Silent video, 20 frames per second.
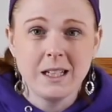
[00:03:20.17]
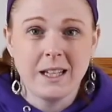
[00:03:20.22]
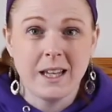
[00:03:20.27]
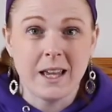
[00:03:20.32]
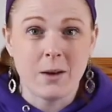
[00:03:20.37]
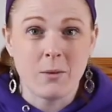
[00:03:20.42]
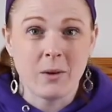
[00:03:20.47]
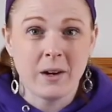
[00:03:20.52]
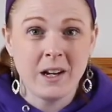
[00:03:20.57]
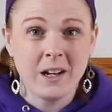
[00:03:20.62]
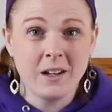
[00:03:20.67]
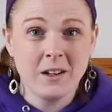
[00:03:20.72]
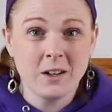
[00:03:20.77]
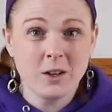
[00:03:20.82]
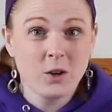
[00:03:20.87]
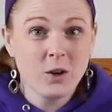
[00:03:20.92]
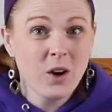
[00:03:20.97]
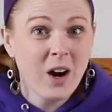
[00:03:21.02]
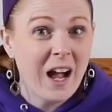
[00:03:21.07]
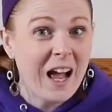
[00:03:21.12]
Get ready to
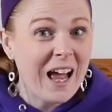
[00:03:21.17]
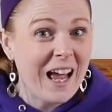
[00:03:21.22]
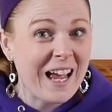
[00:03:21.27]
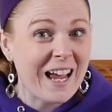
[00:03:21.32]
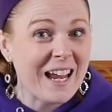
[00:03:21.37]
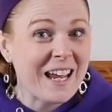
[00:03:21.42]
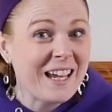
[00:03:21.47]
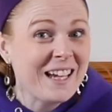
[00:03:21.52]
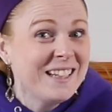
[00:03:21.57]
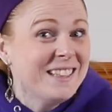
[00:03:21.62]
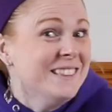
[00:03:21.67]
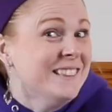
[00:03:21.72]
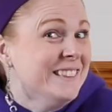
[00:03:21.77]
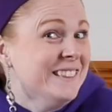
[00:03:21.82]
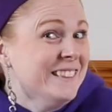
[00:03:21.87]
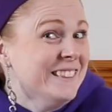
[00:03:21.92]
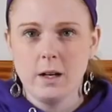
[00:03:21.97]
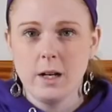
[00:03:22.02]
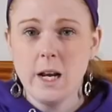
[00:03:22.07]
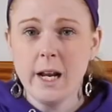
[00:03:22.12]
cry!
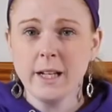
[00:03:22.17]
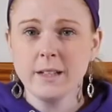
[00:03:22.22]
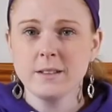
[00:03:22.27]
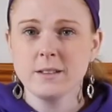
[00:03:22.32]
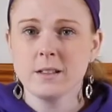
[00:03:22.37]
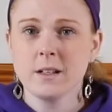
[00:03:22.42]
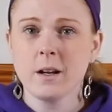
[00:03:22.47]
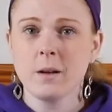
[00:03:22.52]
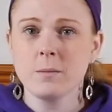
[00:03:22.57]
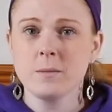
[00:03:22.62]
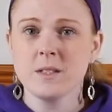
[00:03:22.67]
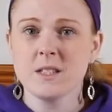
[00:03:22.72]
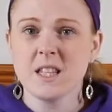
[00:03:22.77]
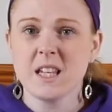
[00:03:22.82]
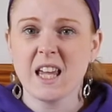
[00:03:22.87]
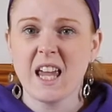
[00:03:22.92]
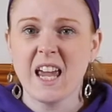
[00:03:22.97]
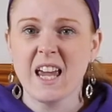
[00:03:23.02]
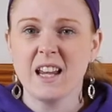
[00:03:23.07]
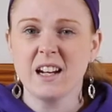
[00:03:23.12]
Next comes the
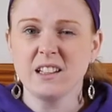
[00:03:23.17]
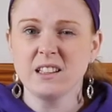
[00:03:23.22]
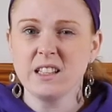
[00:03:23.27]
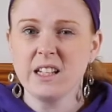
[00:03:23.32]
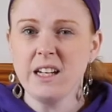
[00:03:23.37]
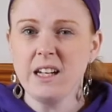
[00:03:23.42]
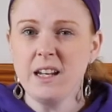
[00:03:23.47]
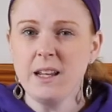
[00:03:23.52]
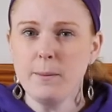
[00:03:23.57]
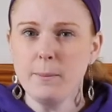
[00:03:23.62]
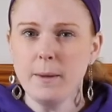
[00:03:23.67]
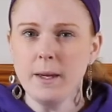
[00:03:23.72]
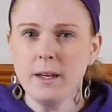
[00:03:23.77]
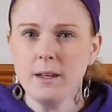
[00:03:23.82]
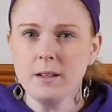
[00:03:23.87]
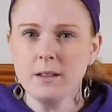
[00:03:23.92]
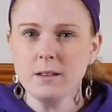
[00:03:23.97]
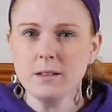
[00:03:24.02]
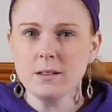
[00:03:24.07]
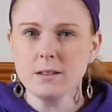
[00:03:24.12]
cannellini
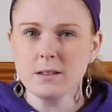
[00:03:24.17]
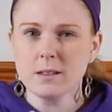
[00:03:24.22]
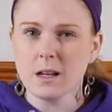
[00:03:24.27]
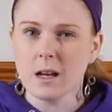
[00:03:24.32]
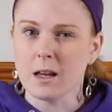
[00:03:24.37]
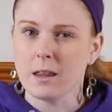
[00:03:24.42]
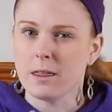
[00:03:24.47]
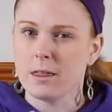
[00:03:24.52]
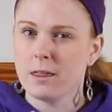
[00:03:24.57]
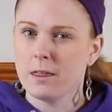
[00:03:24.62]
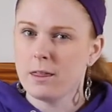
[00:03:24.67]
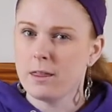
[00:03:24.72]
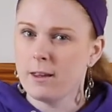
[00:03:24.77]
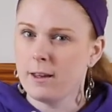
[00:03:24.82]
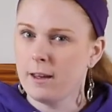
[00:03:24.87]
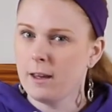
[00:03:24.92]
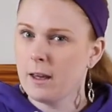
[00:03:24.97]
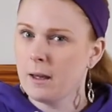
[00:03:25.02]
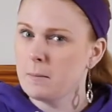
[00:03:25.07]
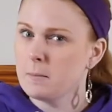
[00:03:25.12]
beans. I
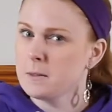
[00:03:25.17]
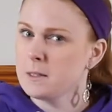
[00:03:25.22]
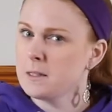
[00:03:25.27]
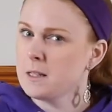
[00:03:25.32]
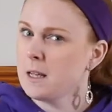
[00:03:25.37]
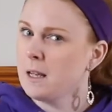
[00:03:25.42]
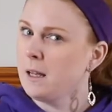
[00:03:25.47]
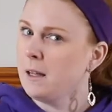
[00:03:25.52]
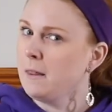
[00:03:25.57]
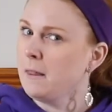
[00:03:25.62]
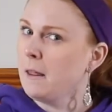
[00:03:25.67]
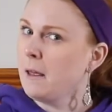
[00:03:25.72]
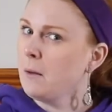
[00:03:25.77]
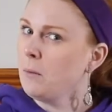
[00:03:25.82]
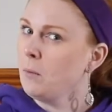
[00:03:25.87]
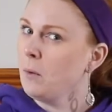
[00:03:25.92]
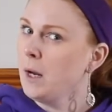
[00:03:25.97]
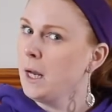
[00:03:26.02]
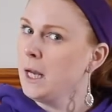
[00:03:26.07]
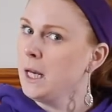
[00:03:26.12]
think I'm saying
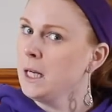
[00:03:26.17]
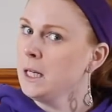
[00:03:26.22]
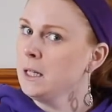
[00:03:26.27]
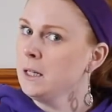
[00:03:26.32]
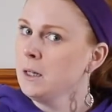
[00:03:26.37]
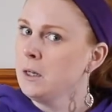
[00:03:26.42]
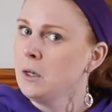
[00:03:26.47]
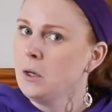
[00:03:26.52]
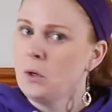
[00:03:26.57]
that right.